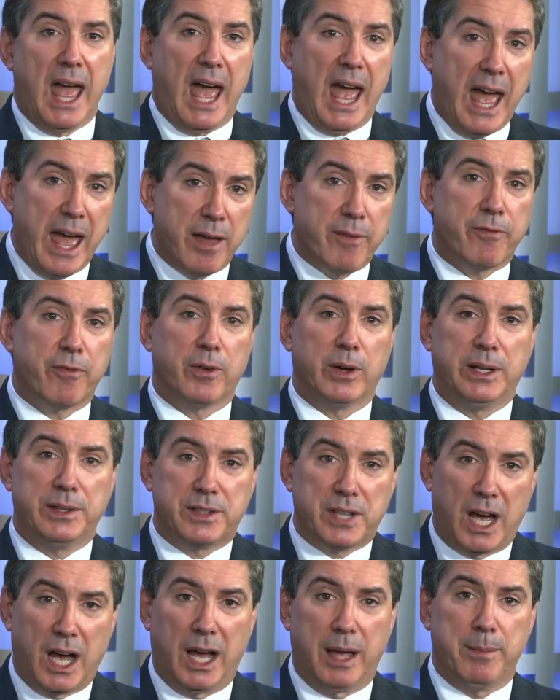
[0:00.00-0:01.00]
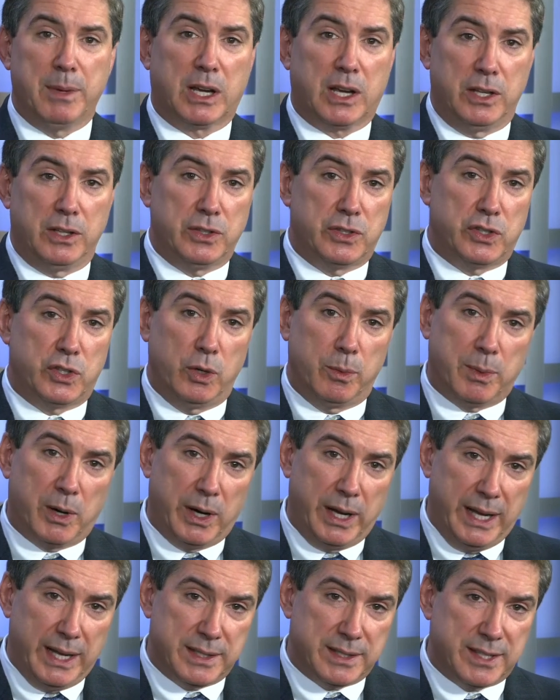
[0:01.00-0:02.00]
Every time a consumer
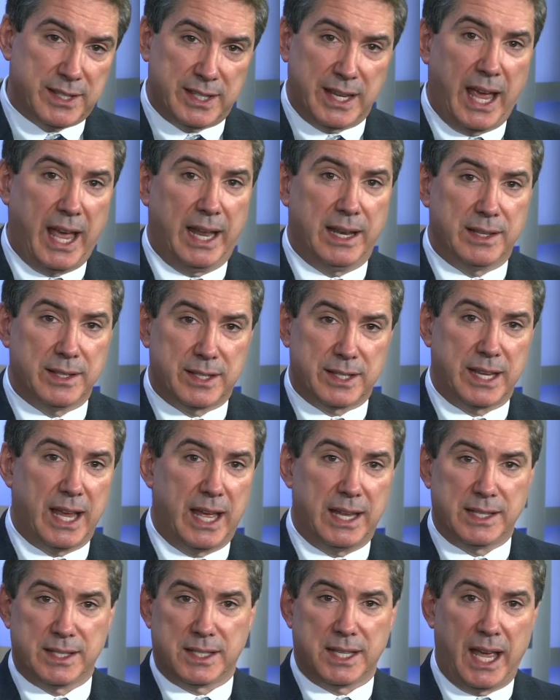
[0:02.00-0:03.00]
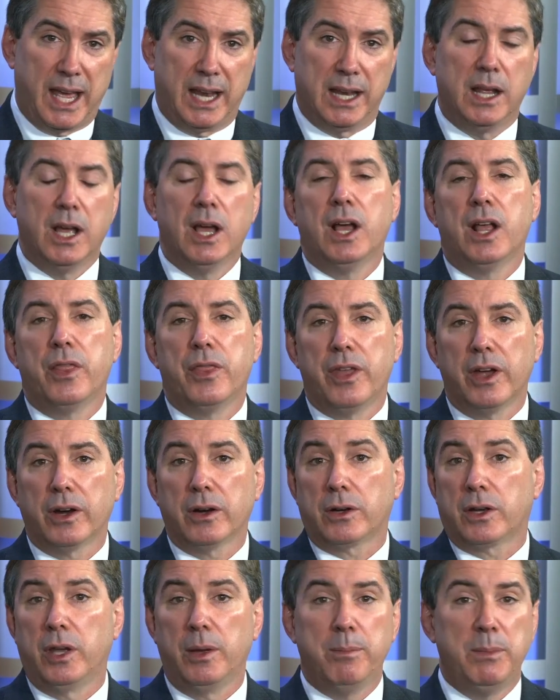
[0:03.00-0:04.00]
hits send, they're
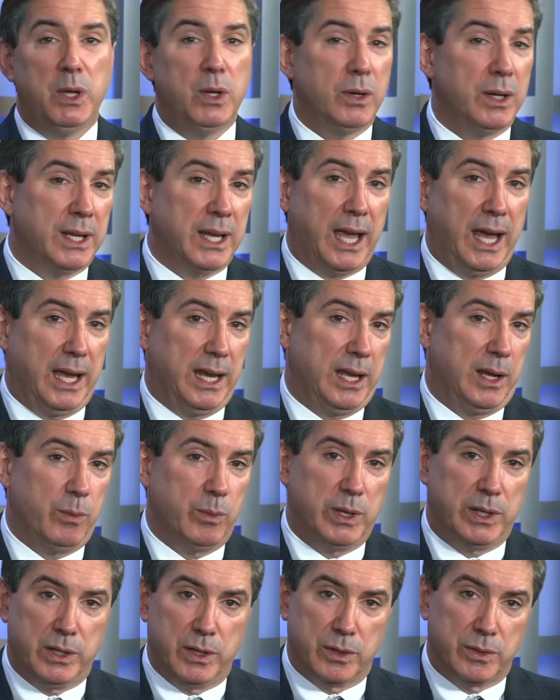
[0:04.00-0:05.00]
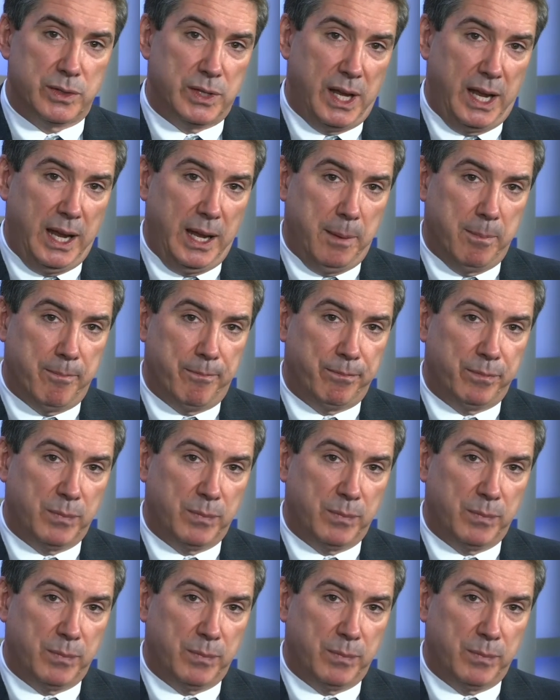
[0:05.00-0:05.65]
communicating with your team.